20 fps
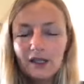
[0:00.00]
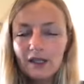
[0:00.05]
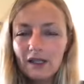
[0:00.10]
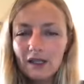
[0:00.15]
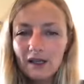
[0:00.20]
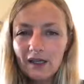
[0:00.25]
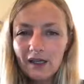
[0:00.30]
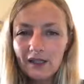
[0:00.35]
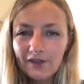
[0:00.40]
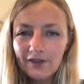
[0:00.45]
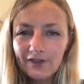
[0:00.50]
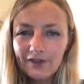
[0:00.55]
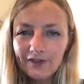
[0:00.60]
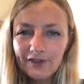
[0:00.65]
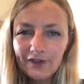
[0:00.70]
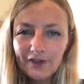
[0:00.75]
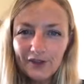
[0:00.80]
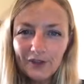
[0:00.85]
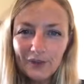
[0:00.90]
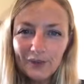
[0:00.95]
life
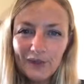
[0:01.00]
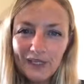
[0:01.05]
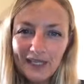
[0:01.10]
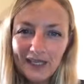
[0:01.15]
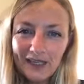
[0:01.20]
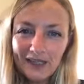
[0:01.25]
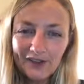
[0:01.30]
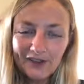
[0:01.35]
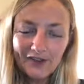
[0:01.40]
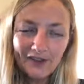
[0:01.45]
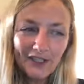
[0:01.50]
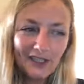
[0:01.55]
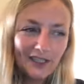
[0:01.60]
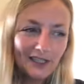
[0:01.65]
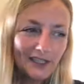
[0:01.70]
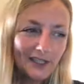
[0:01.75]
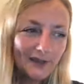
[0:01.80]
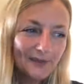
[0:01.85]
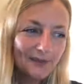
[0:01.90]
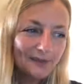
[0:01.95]
that we have
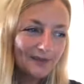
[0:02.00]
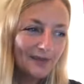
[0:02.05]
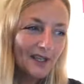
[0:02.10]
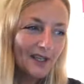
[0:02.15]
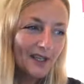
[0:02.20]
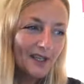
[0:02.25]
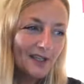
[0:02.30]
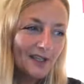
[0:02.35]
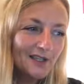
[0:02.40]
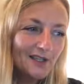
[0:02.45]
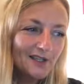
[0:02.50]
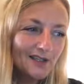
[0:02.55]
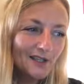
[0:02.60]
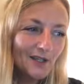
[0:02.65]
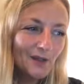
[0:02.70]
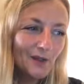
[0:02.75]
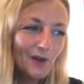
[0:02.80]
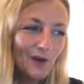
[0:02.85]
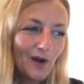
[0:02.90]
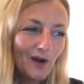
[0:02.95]
here.
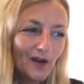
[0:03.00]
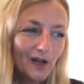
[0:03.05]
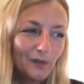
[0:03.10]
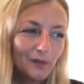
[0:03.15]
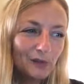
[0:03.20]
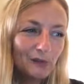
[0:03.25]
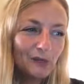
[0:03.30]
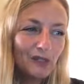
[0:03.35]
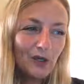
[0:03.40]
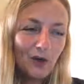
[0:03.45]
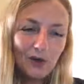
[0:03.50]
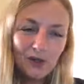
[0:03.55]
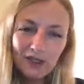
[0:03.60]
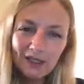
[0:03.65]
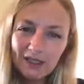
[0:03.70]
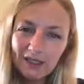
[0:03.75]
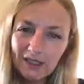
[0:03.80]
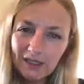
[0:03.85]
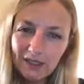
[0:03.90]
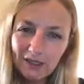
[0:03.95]
So I would be
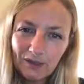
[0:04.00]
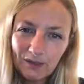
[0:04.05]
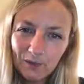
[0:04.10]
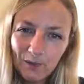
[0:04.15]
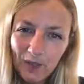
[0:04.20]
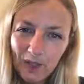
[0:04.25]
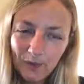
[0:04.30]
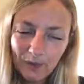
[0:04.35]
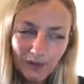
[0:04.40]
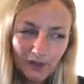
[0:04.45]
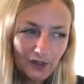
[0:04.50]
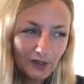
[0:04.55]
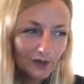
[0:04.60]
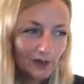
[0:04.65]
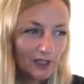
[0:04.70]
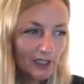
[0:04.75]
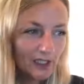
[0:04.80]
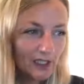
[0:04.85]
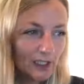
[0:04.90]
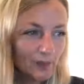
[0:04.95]
honoured to work with you,
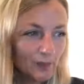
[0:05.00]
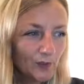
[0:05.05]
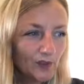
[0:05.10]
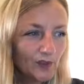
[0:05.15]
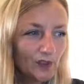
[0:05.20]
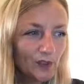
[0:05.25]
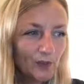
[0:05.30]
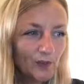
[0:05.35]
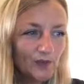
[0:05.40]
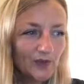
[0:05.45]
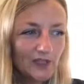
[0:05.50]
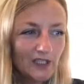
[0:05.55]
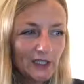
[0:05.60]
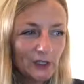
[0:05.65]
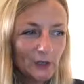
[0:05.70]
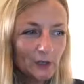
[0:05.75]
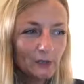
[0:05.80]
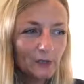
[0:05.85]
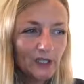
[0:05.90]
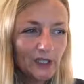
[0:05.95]
connect with you, see
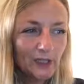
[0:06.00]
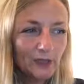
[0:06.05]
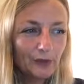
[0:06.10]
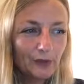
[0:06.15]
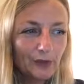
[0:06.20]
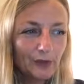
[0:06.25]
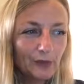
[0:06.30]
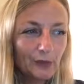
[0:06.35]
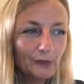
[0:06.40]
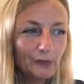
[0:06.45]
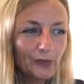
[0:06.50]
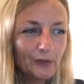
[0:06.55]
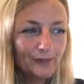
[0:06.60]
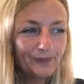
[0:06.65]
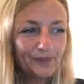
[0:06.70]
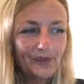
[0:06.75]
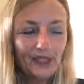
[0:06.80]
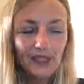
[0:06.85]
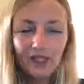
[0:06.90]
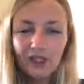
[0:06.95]
you in my group.
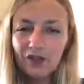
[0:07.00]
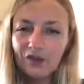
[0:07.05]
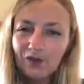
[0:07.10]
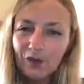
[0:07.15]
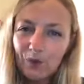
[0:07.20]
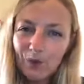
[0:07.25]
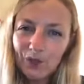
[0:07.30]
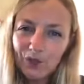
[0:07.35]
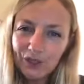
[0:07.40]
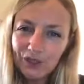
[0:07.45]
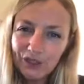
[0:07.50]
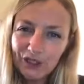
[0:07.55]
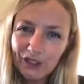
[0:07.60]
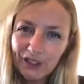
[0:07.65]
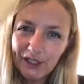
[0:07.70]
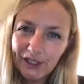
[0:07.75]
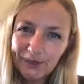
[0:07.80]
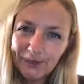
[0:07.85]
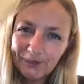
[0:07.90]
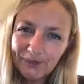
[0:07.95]
Thank you for
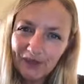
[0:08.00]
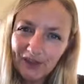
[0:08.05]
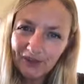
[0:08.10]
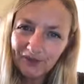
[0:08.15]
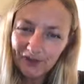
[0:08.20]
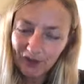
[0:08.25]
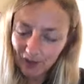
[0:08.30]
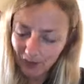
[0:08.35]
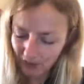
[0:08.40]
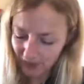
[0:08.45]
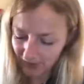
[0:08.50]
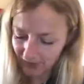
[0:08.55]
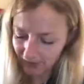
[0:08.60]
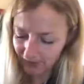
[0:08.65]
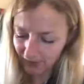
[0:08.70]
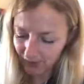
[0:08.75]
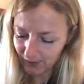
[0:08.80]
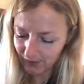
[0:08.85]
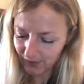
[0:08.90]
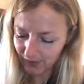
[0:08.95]
watching, if you
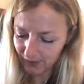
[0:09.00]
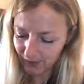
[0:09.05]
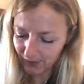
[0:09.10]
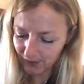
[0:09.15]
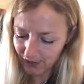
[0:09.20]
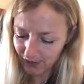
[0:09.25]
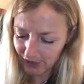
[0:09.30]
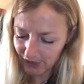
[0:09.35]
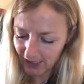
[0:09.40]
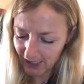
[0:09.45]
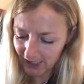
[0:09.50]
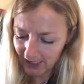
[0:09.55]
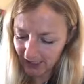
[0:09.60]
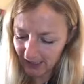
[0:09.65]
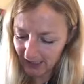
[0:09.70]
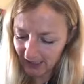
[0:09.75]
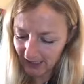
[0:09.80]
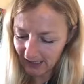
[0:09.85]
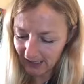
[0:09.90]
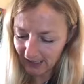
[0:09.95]
if you are
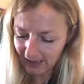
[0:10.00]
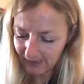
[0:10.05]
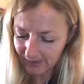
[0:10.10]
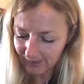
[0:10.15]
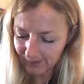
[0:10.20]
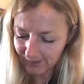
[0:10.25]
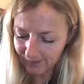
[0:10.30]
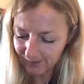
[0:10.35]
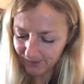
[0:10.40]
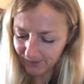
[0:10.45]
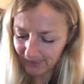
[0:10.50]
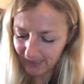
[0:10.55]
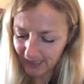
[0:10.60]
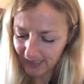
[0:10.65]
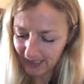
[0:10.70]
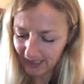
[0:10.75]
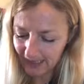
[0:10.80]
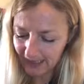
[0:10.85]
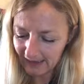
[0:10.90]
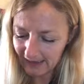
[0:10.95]
watching, um,
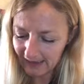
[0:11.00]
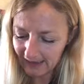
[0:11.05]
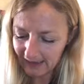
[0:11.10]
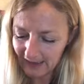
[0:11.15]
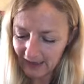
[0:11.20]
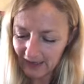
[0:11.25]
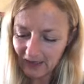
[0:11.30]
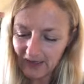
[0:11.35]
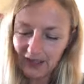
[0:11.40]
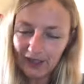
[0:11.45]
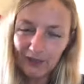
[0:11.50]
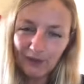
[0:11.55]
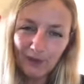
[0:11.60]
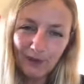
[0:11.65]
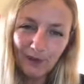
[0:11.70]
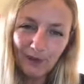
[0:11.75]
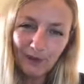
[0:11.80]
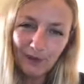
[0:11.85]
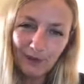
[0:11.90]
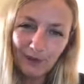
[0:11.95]
and I
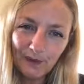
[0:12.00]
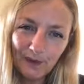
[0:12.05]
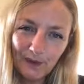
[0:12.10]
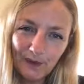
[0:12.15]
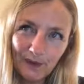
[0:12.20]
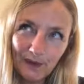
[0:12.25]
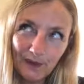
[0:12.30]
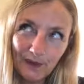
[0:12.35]
will